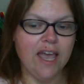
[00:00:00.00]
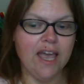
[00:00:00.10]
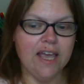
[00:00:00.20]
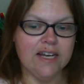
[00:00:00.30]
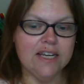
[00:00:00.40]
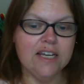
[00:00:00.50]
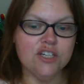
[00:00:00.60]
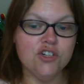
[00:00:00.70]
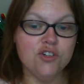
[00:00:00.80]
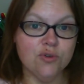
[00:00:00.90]
And it
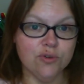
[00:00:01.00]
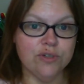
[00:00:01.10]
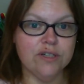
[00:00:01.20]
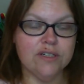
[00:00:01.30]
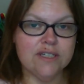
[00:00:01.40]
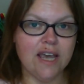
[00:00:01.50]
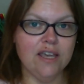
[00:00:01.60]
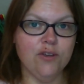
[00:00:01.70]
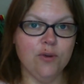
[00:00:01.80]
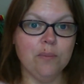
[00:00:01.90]
should
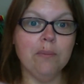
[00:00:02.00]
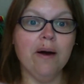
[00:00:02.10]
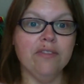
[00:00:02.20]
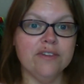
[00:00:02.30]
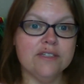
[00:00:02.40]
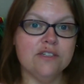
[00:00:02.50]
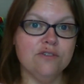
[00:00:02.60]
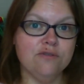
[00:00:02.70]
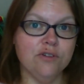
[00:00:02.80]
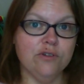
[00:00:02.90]
take you months
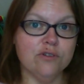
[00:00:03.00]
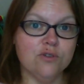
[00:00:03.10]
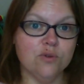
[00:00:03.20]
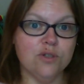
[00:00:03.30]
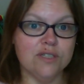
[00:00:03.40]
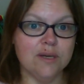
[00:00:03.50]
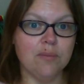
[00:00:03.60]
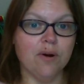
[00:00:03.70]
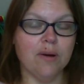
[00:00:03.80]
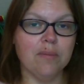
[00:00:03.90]
to fill your store using a
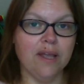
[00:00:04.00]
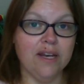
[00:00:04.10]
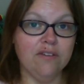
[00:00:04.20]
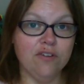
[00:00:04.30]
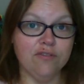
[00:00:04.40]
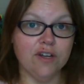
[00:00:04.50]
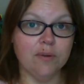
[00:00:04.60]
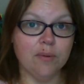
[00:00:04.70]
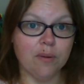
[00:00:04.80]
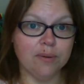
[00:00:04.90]
product plan if you've done
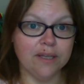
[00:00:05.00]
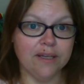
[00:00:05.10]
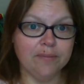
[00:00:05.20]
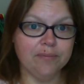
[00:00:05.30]
it properly.